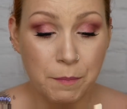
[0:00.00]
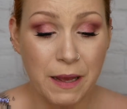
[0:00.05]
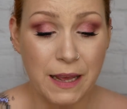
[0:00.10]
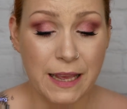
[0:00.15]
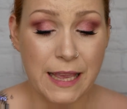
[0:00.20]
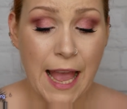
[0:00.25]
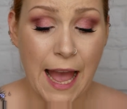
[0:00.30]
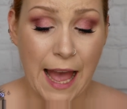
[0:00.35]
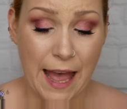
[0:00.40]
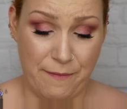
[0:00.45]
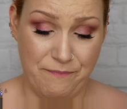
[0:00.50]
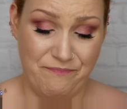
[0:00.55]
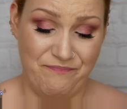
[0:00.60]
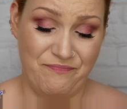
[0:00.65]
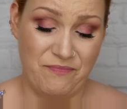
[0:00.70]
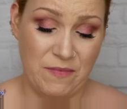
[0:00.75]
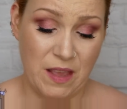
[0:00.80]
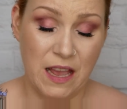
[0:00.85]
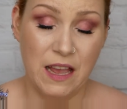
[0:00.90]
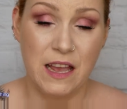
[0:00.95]
But yeah.
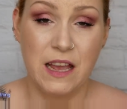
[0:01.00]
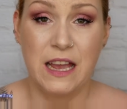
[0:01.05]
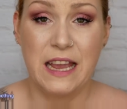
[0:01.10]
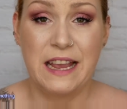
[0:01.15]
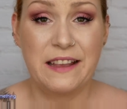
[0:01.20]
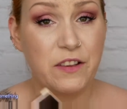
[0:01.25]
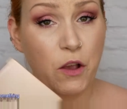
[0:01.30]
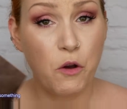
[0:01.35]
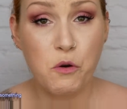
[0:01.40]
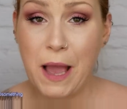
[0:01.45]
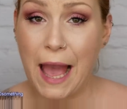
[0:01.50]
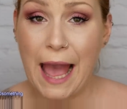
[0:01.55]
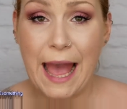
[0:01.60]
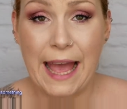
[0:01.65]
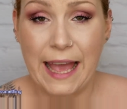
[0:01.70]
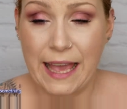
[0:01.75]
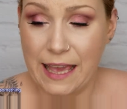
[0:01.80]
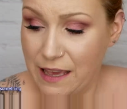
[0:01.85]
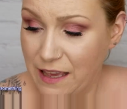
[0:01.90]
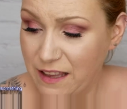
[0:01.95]
It's
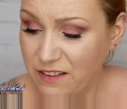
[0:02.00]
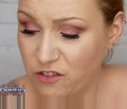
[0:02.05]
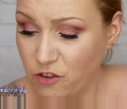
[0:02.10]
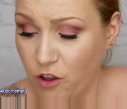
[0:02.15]
okay,